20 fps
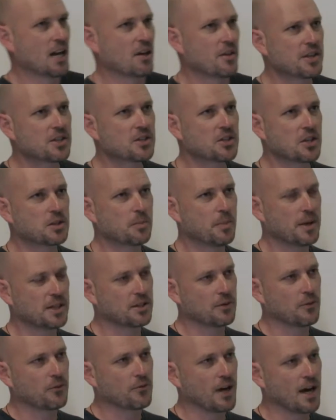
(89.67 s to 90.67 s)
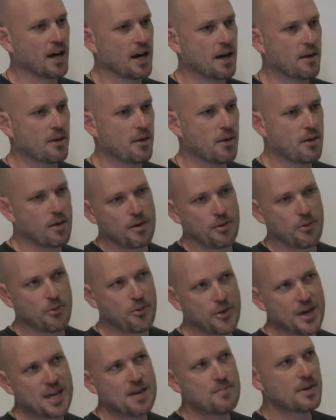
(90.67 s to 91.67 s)
This is just a piece of
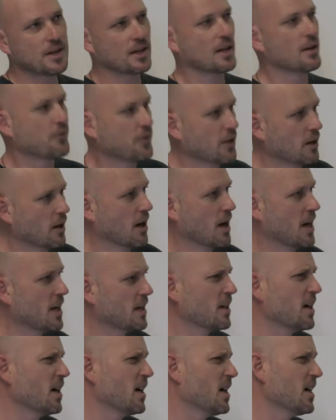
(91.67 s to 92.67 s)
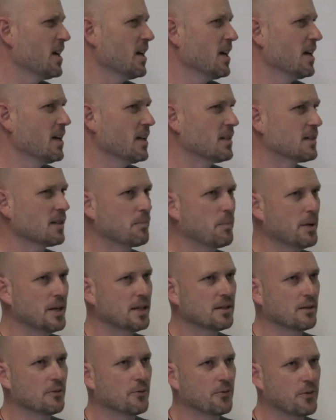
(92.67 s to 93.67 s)
theming, if you like. It's a
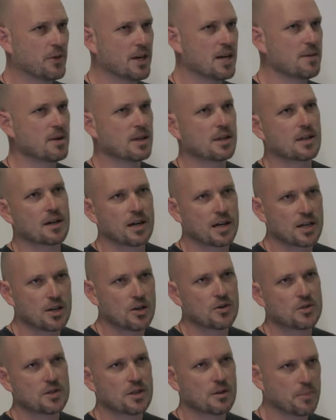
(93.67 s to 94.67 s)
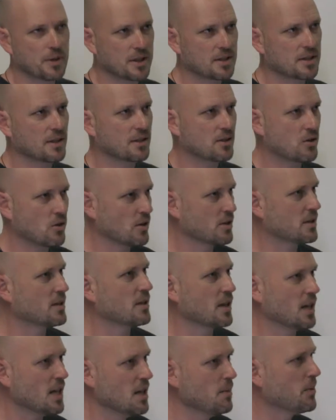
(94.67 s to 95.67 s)
piece of theming that I use in the business
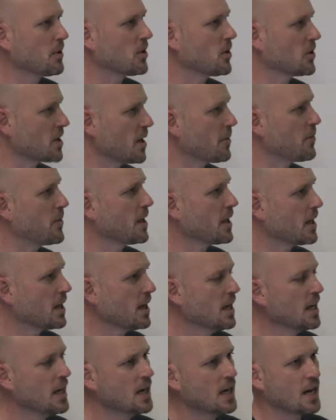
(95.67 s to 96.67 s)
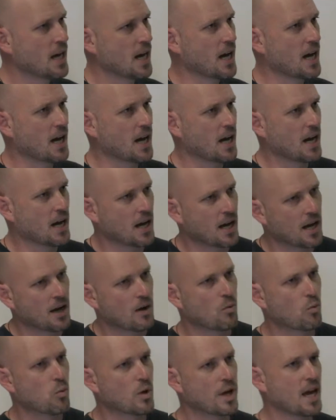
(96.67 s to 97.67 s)
constantly, because I think
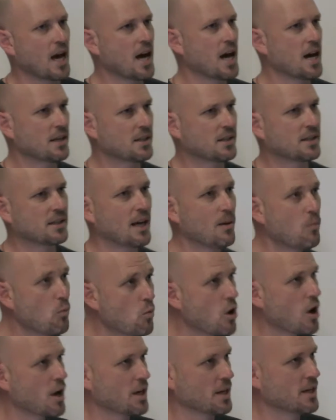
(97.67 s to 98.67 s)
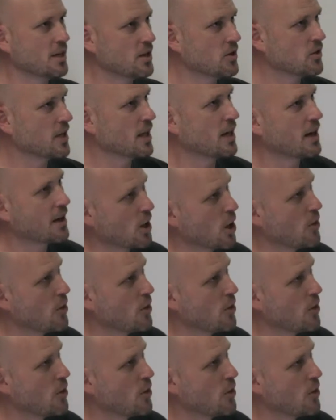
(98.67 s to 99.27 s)
we are somewhat in New Zealand